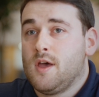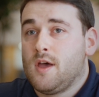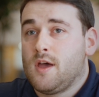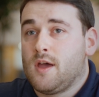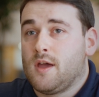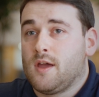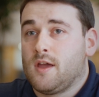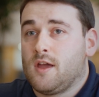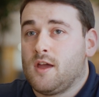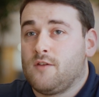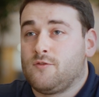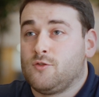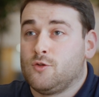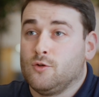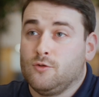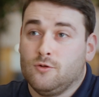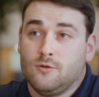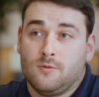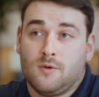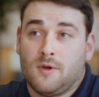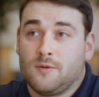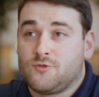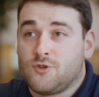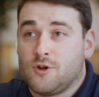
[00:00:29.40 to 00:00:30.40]
If you don't know
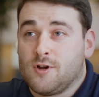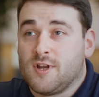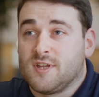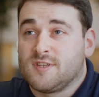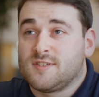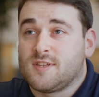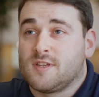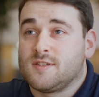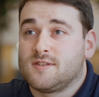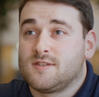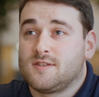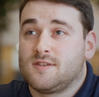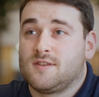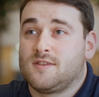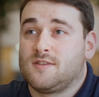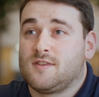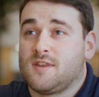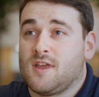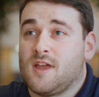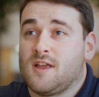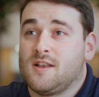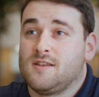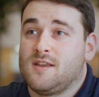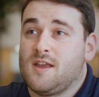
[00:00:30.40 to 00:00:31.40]
what optronics is,
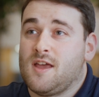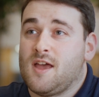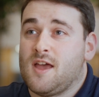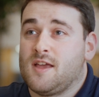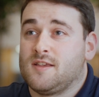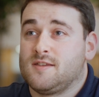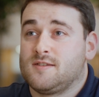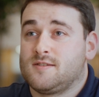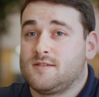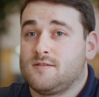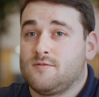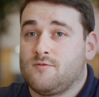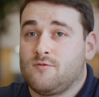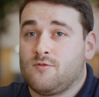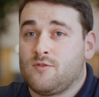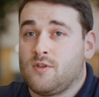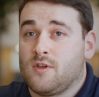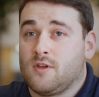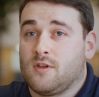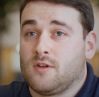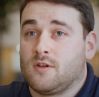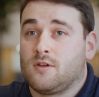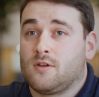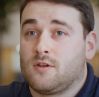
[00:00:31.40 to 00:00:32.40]
then it's
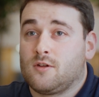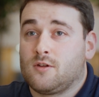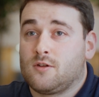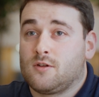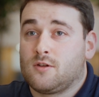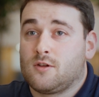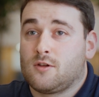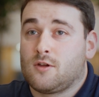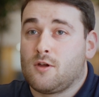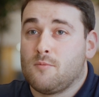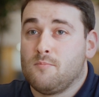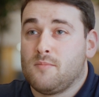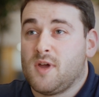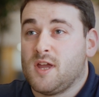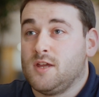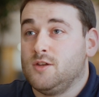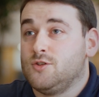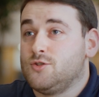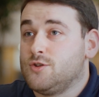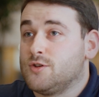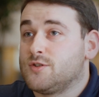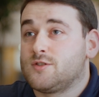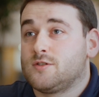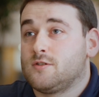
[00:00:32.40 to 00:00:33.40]
the
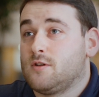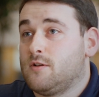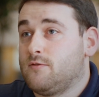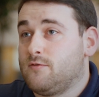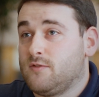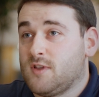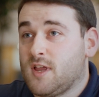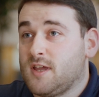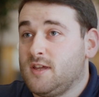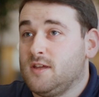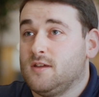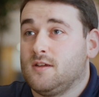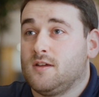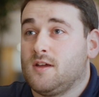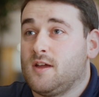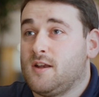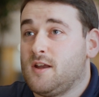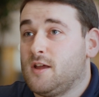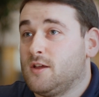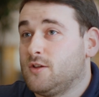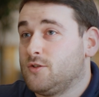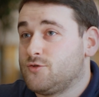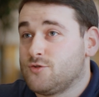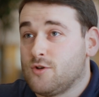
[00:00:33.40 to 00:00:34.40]
combined use of light and
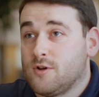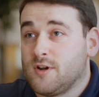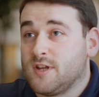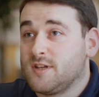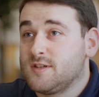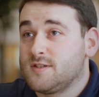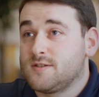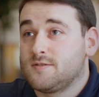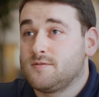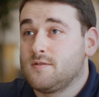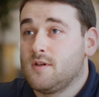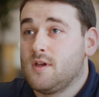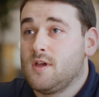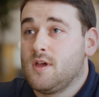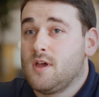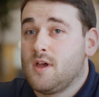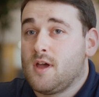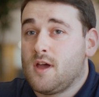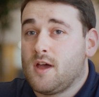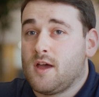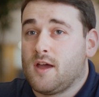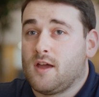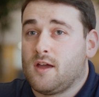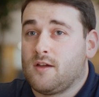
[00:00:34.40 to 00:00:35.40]
electronics.
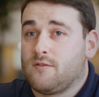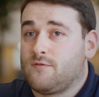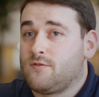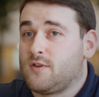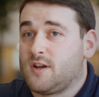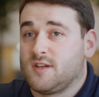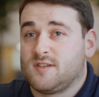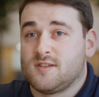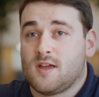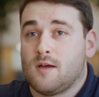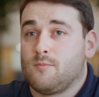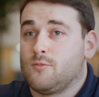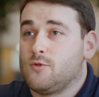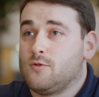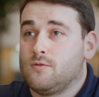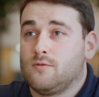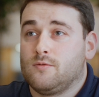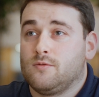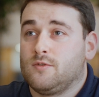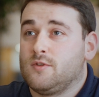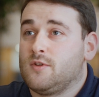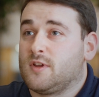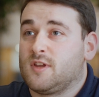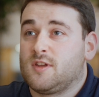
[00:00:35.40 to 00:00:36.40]
For example,
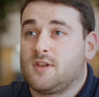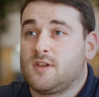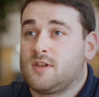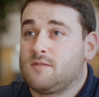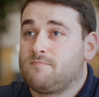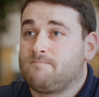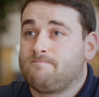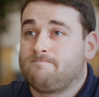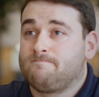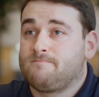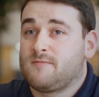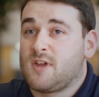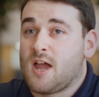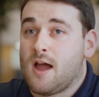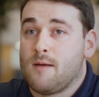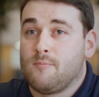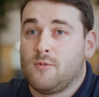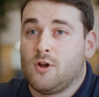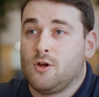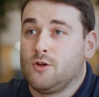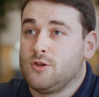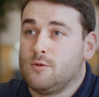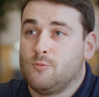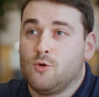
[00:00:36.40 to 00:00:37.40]
the
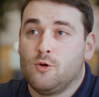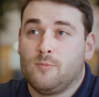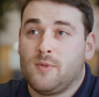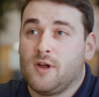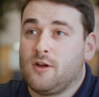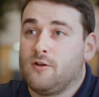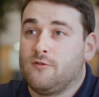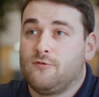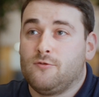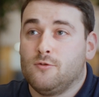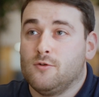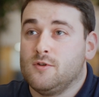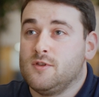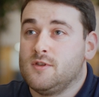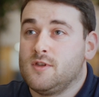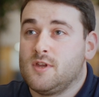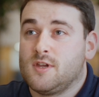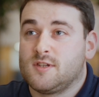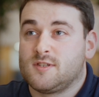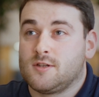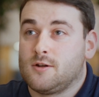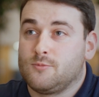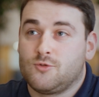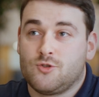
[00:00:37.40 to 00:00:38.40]
camera on your mobile phone
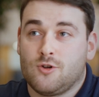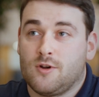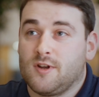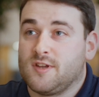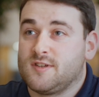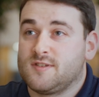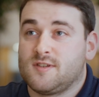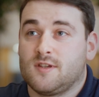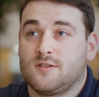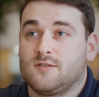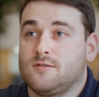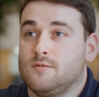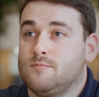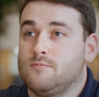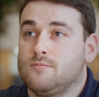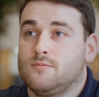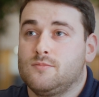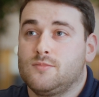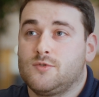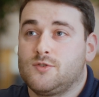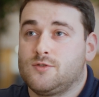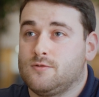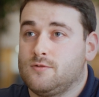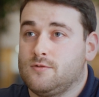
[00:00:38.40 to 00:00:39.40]
is an optronic system,
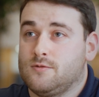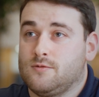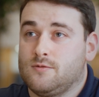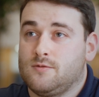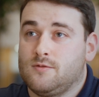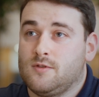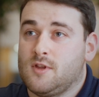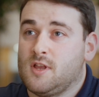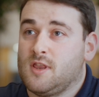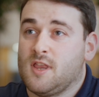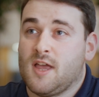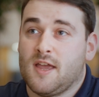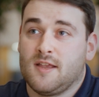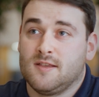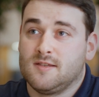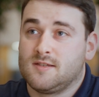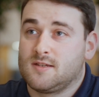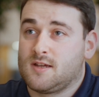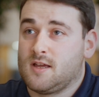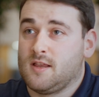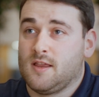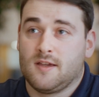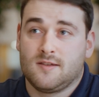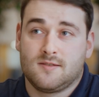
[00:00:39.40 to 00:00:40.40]
so the lens
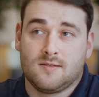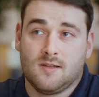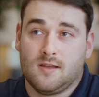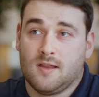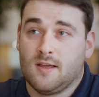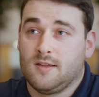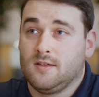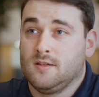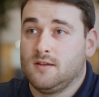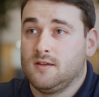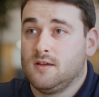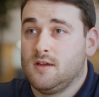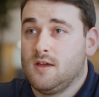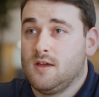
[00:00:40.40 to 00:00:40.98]
collects the light,